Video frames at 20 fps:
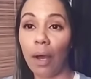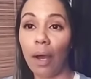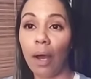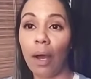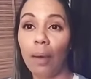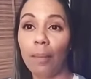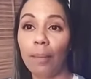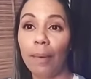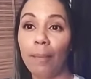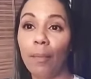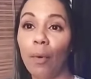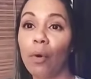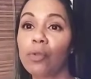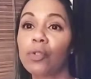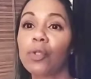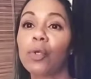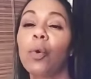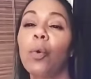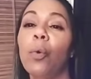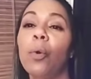Um, I'm
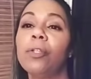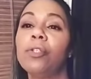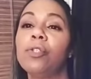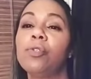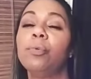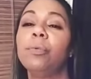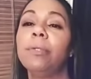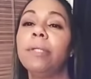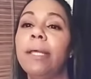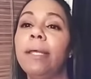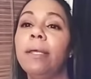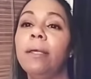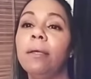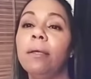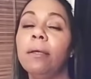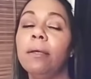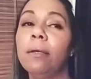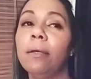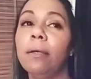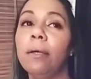also going to
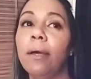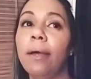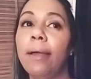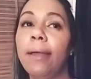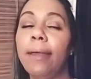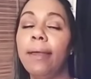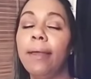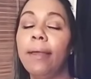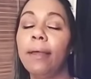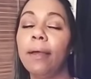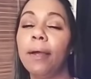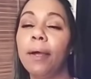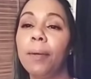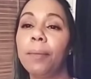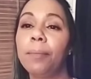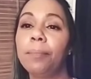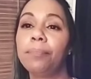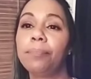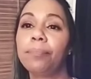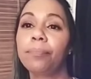link a,
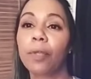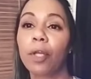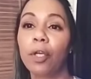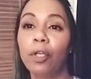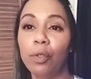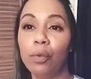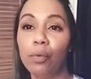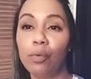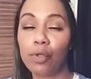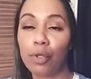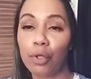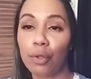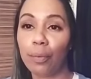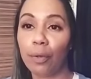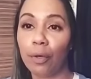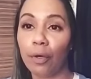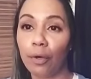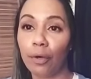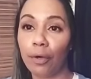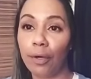um, a
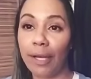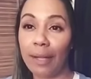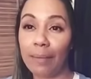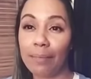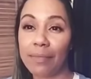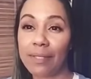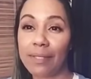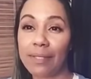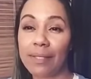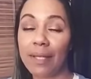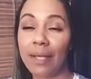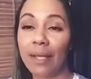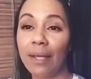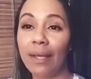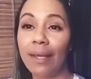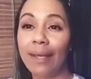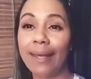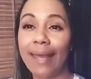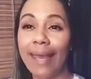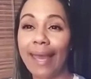YouTuber. Her name is
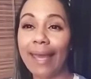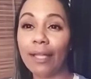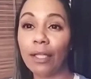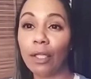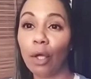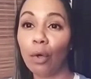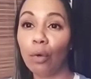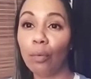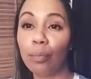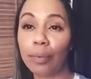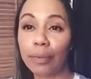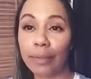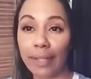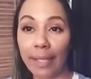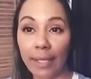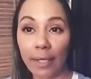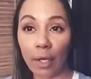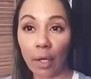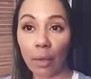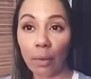Kaylo
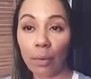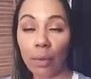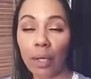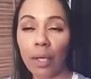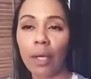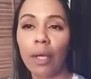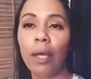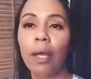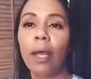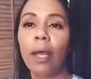Pladoh.